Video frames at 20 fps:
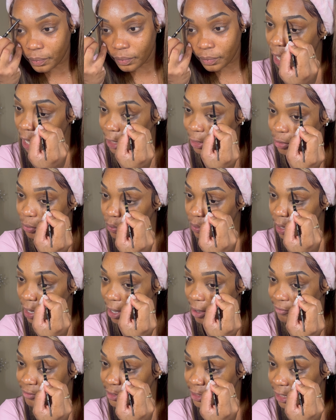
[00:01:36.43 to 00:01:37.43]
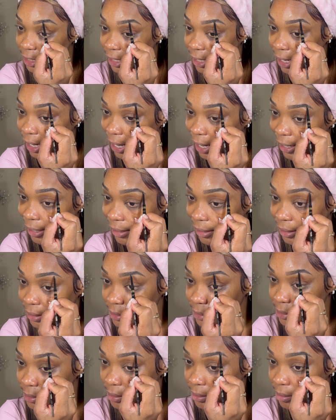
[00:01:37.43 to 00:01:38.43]
I don't have to line
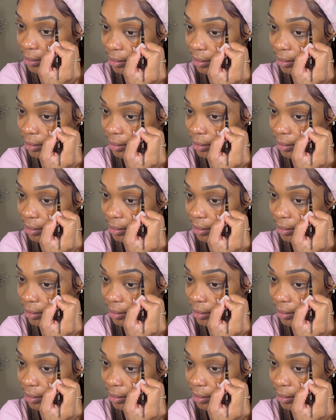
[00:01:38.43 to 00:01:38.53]
it